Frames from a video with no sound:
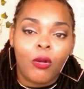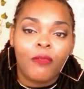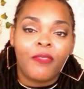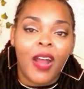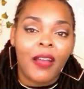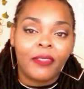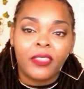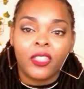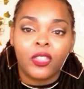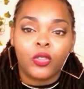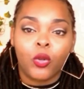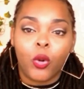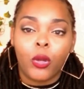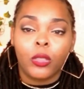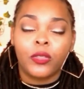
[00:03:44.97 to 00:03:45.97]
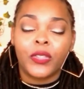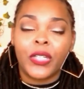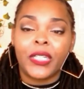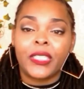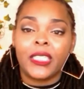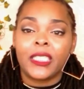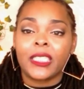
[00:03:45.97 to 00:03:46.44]
5 essential oils for
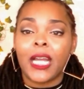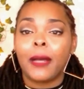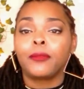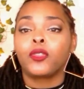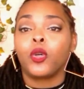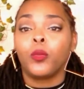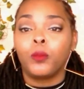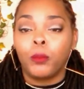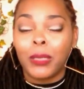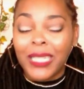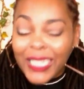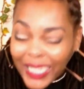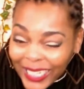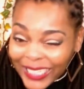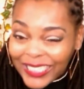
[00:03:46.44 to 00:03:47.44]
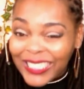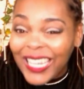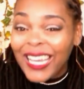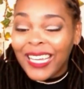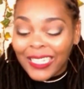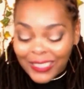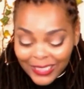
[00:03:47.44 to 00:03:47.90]
itchy scalp, so please
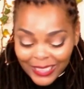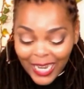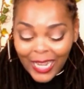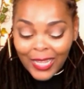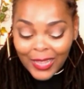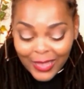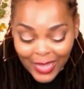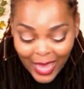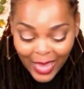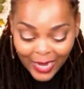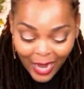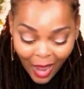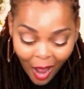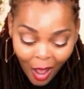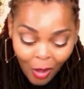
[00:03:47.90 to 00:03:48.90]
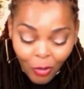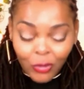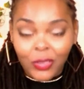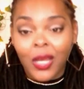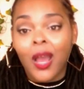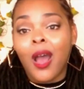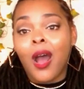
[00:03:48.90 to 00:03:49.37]
check that out.